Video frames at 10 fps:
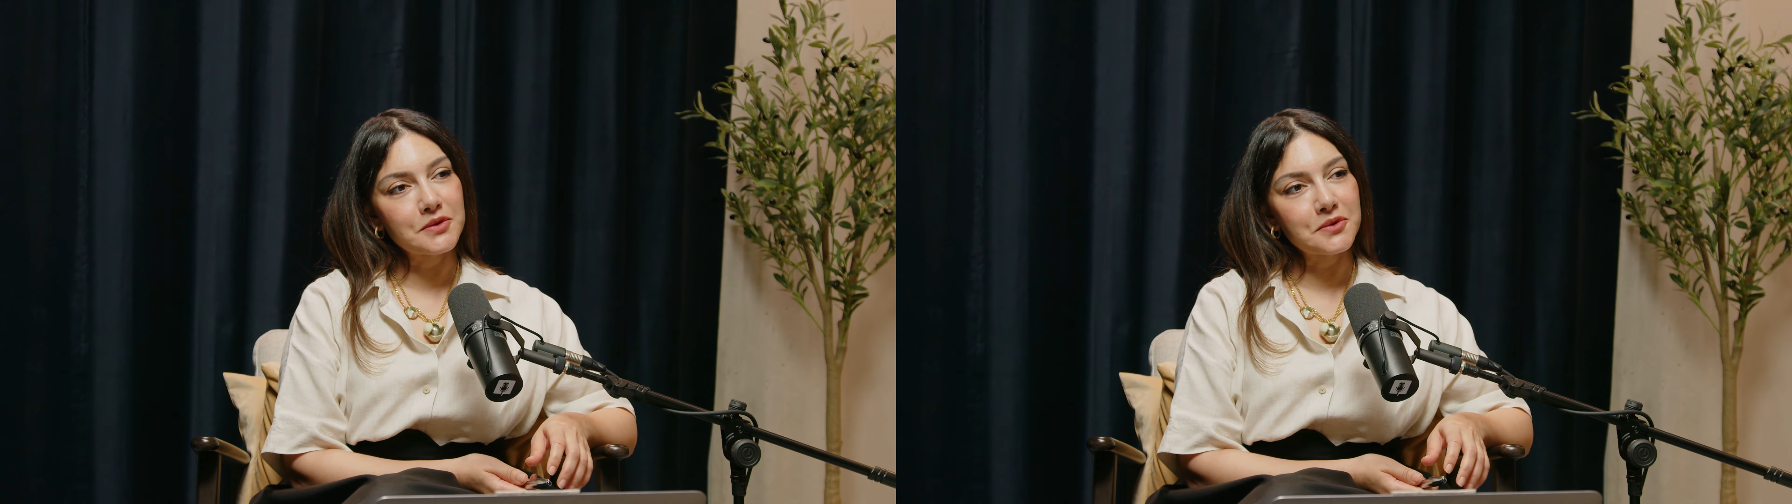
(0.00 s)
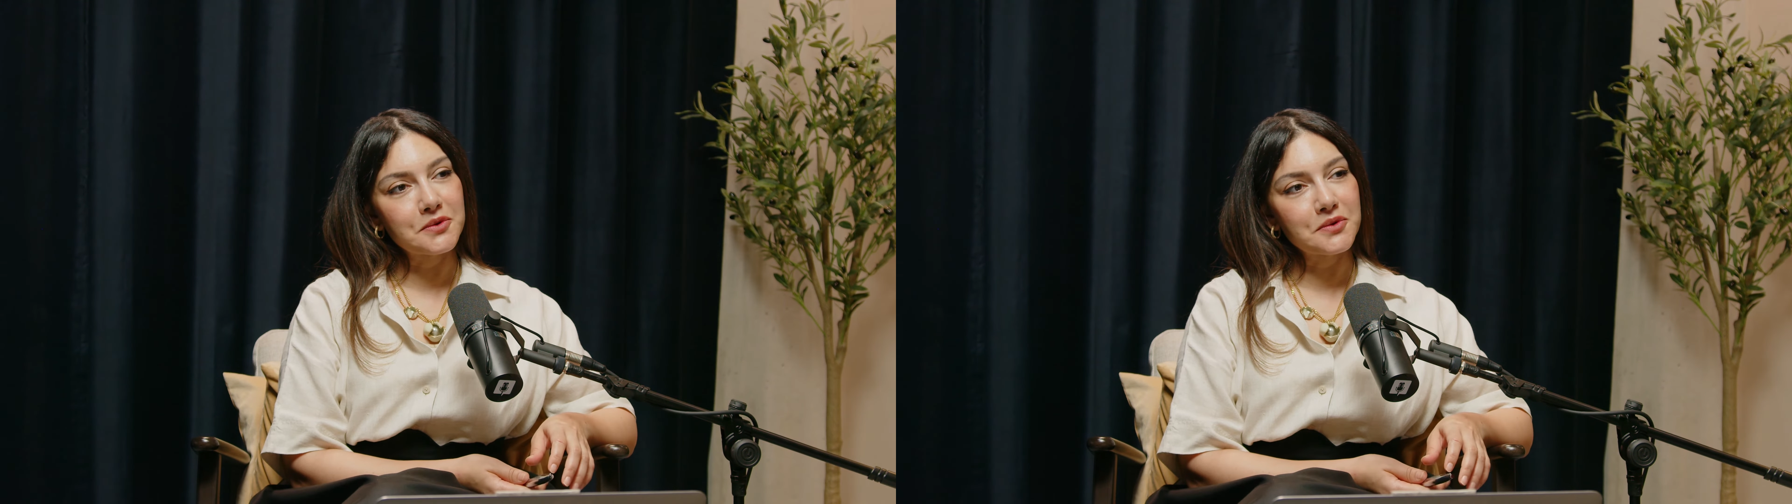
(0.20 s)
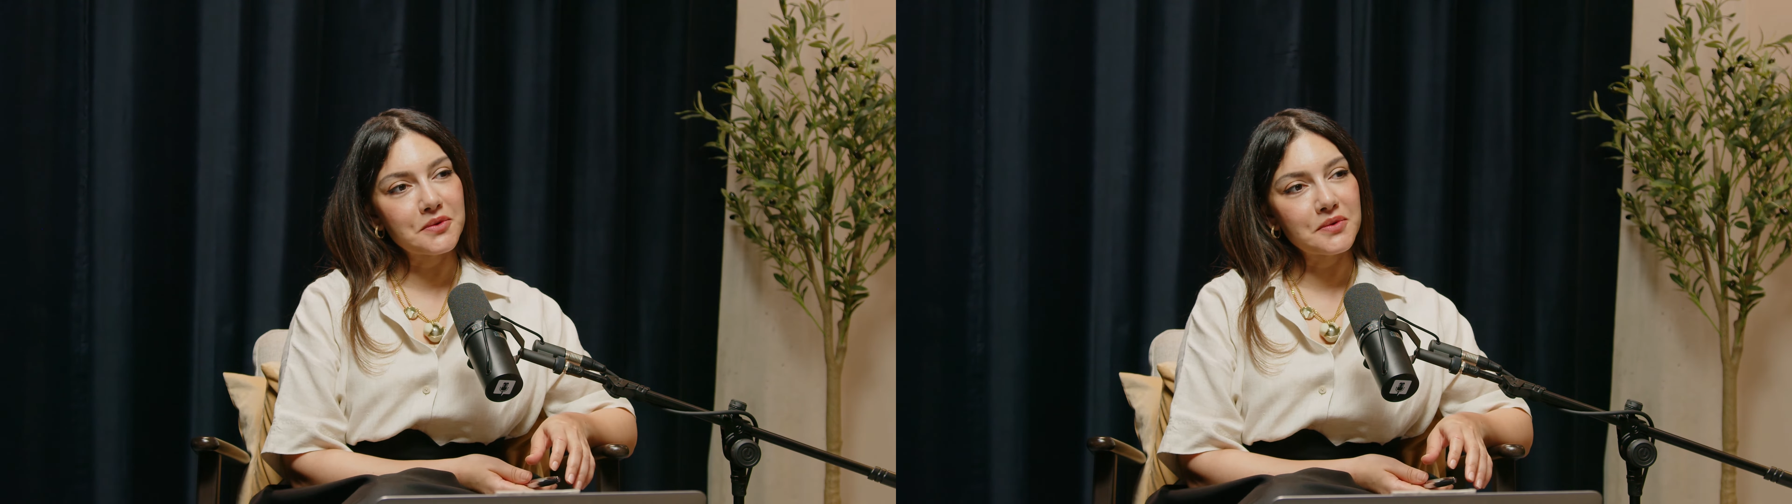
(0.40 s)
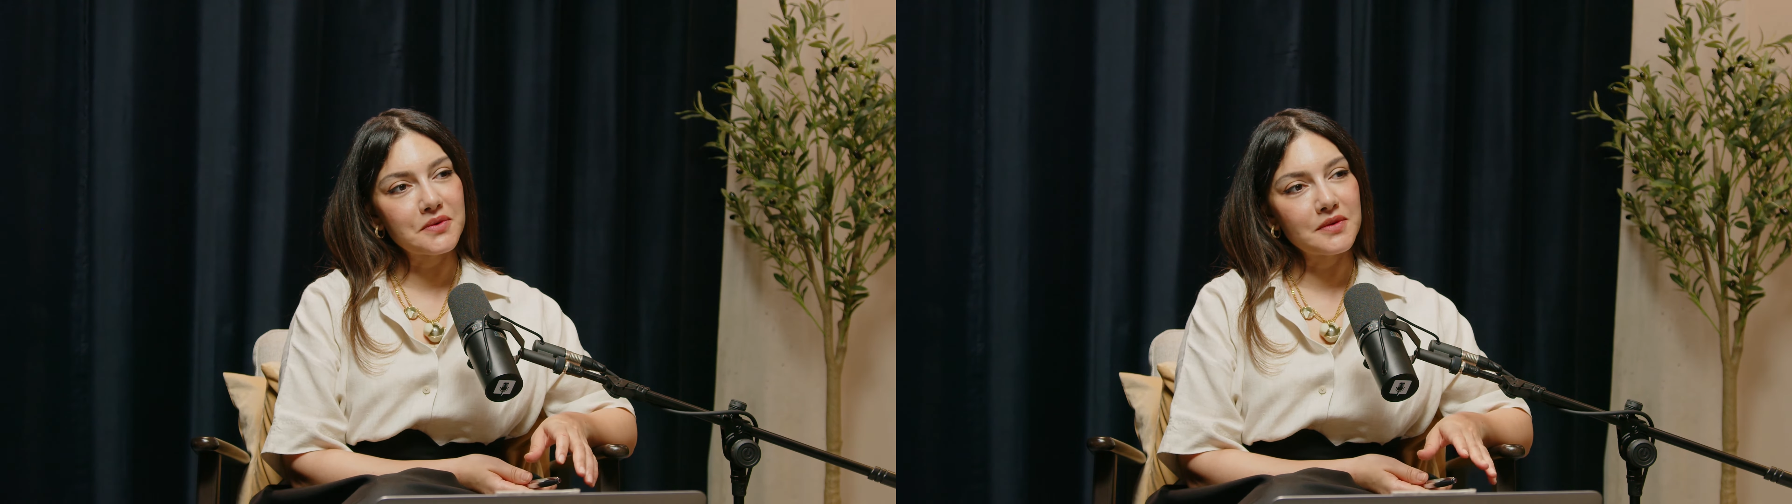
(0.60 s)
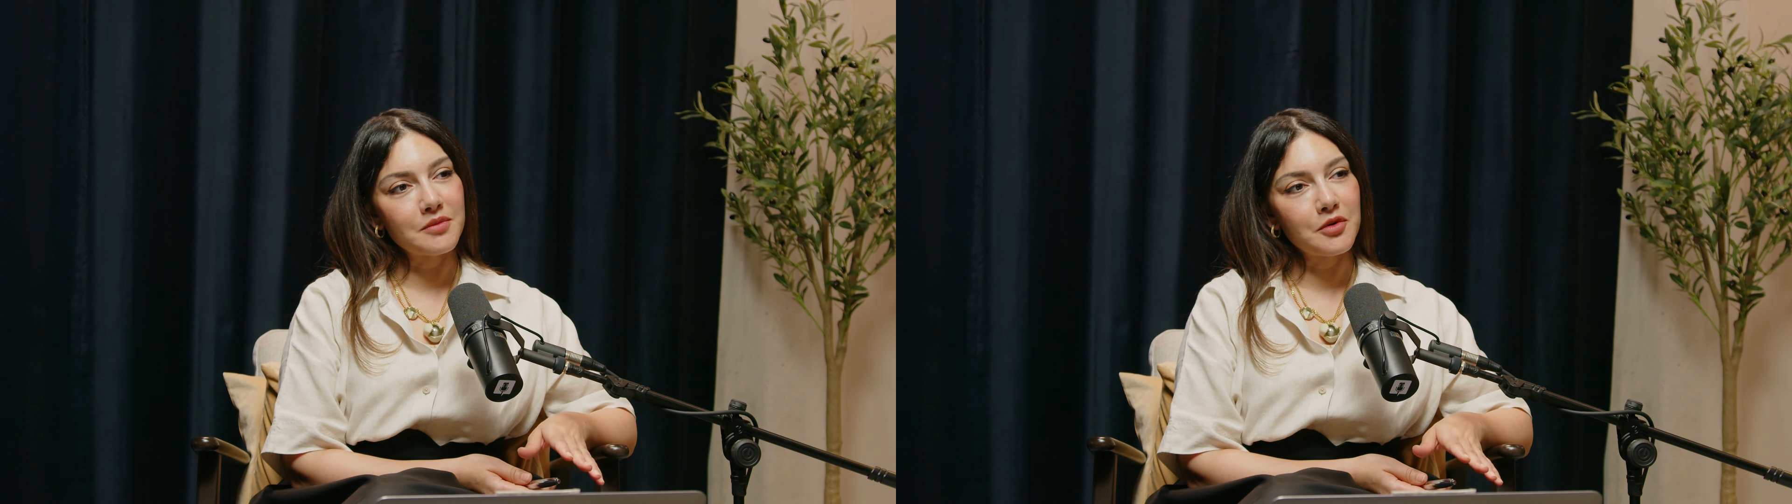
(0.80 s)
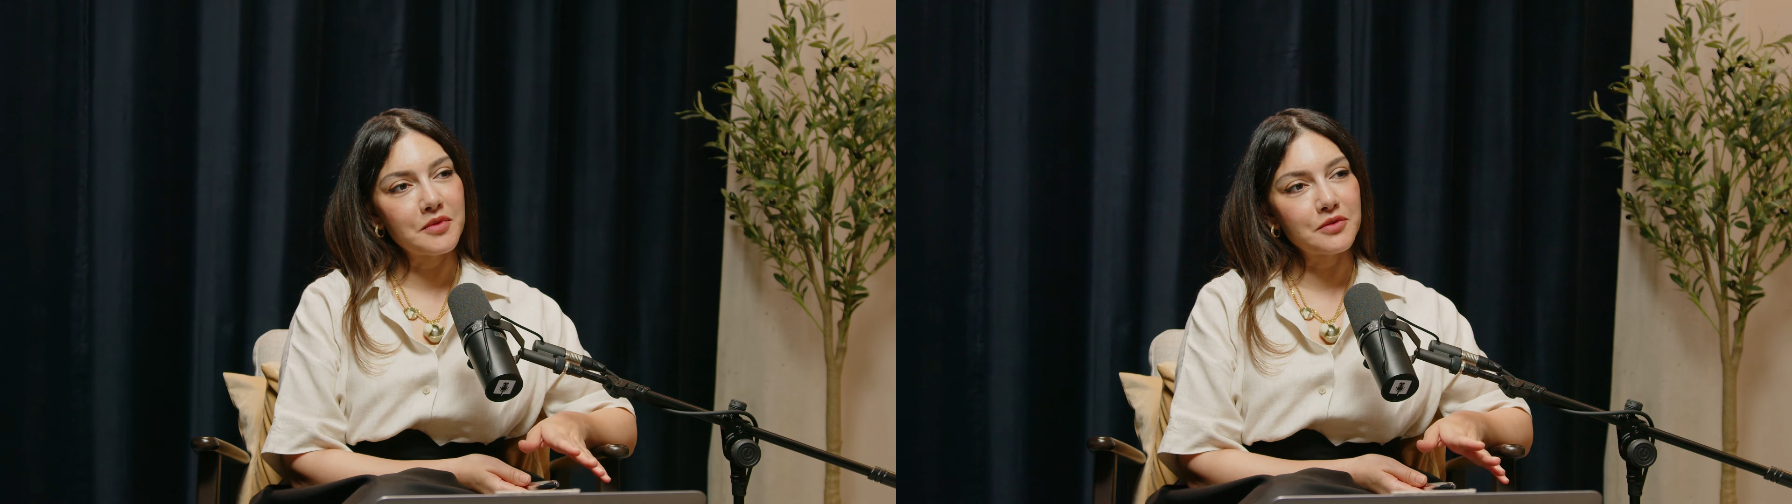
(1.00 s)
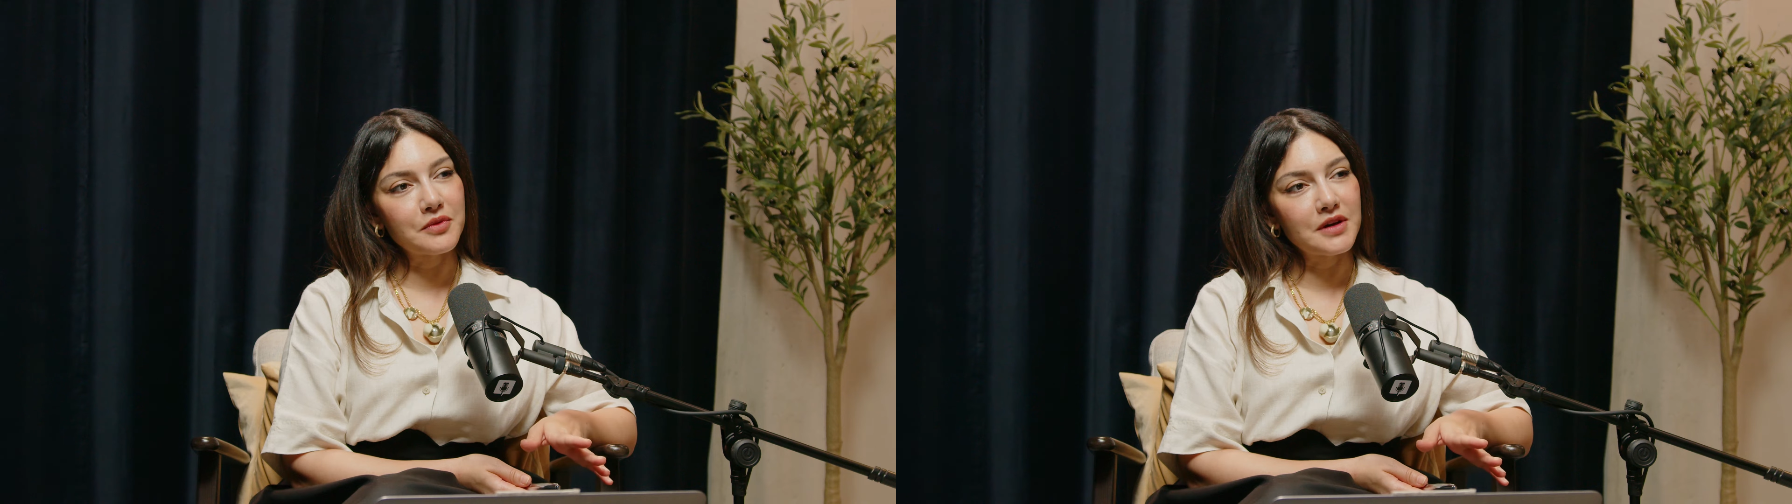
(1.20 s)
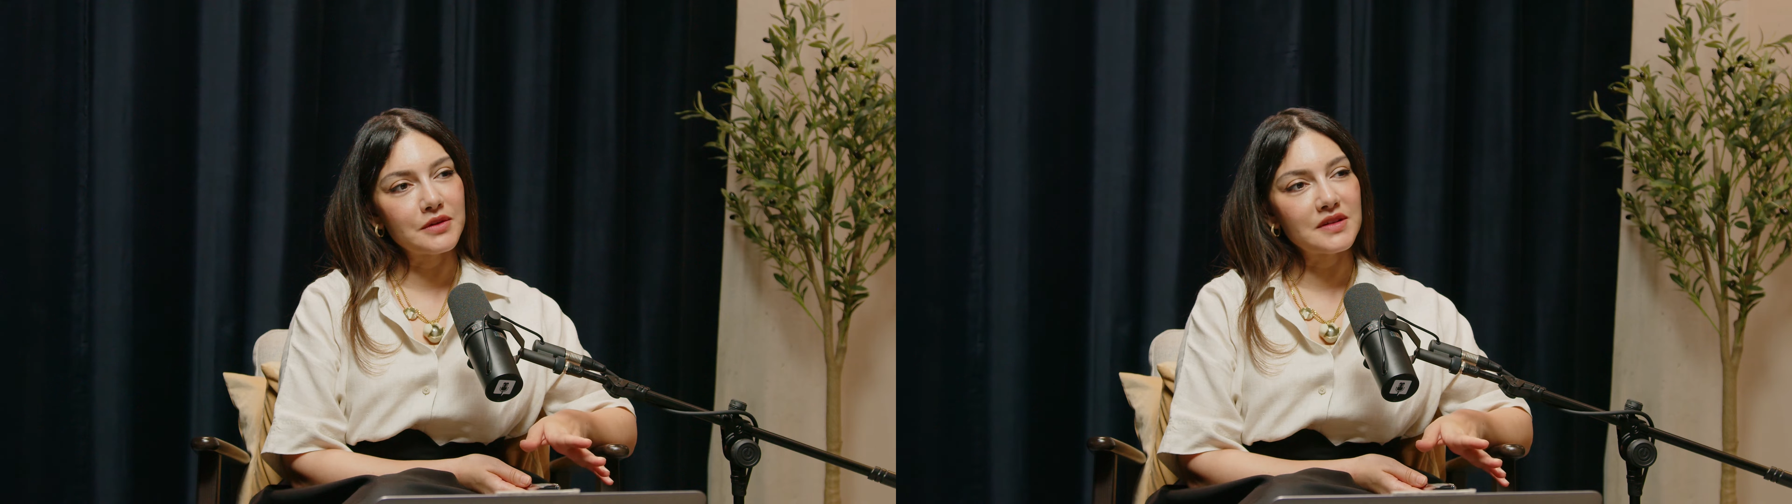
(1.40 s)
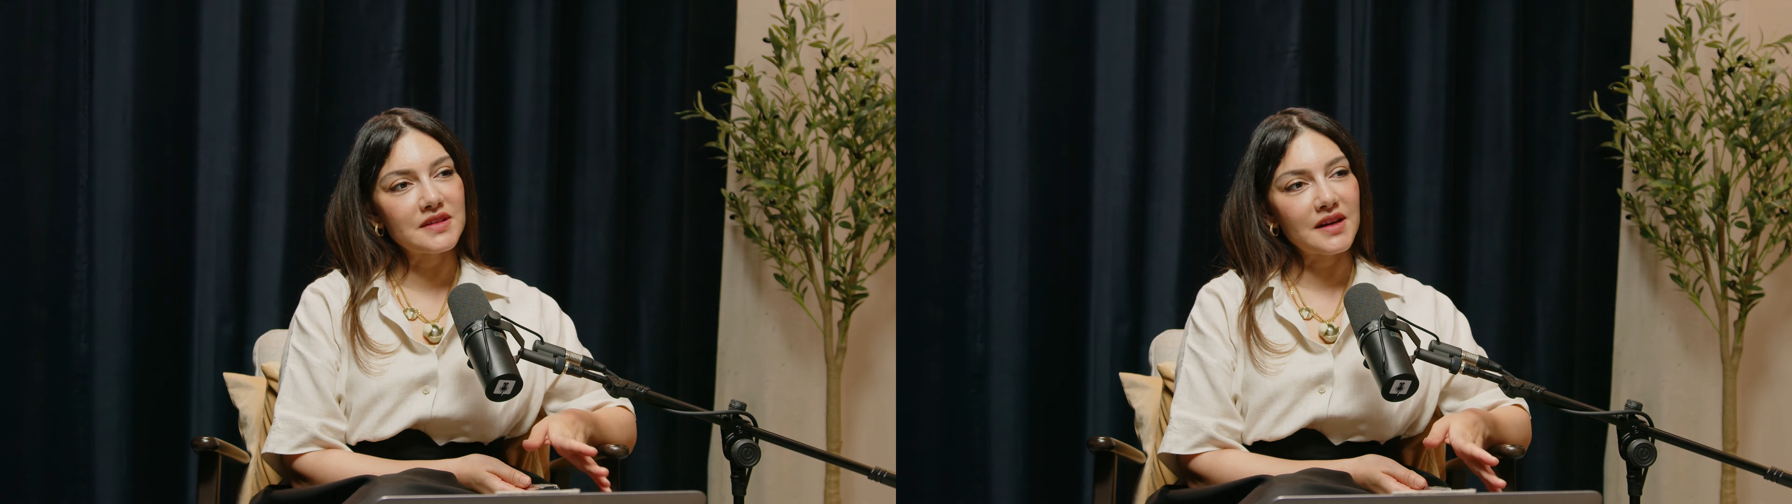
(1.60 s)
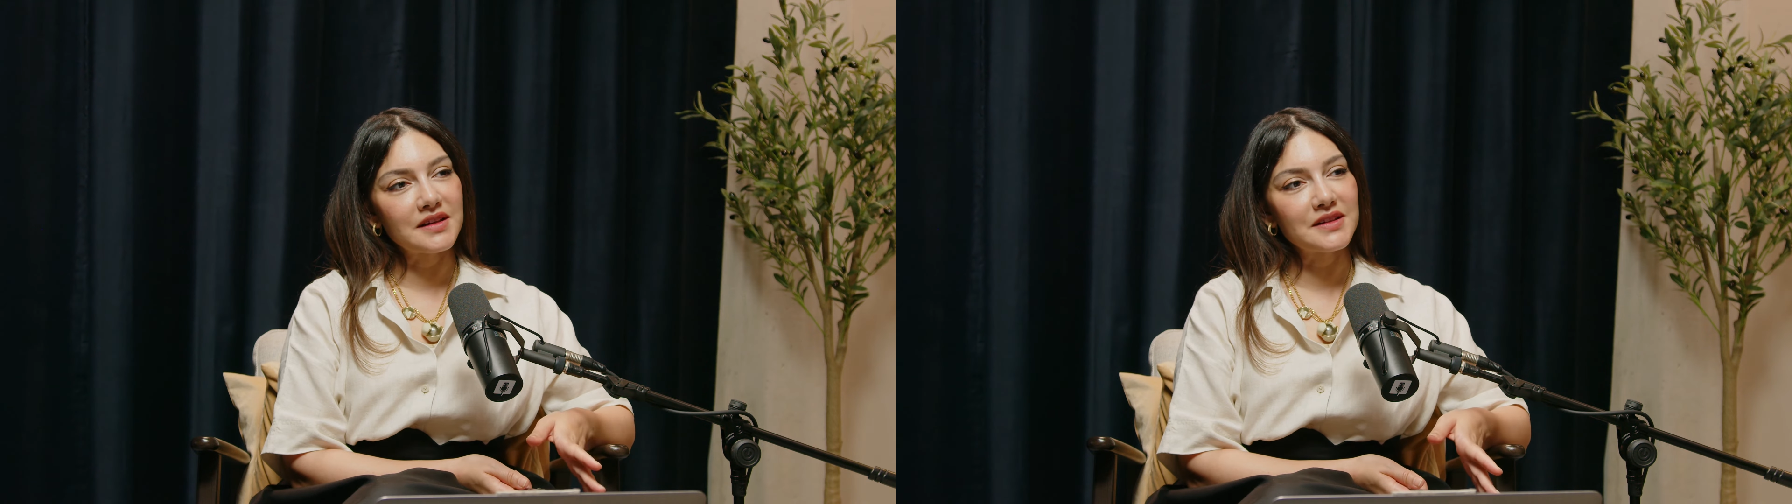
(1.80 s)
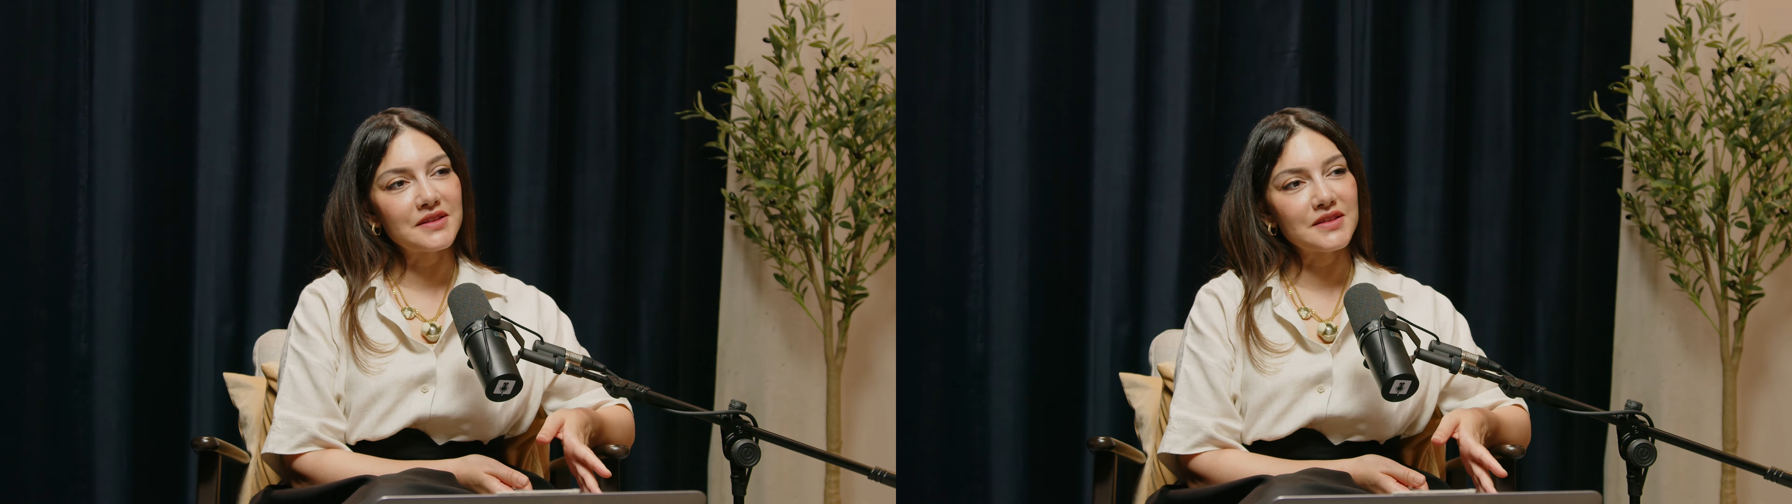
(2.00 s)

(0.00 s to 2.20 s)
to the moment where you decided